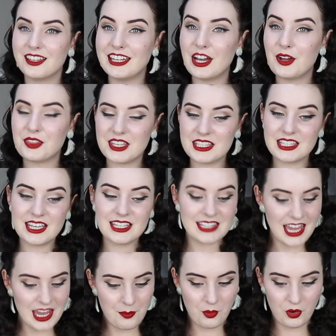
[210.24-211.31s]
Now this is
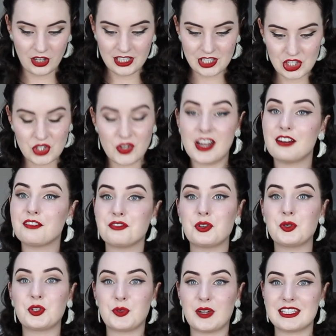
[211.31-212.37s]
a pretty
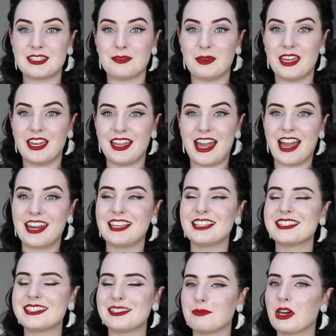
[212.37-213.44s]
straightforward recipe and it
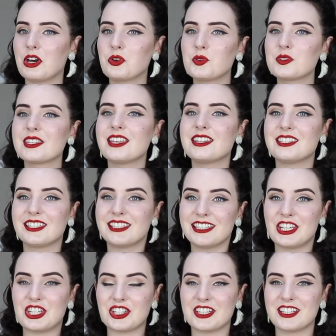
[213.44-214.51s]
smells
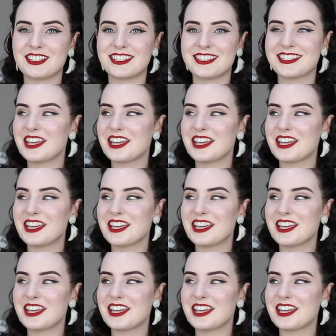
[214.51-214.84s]
delicious.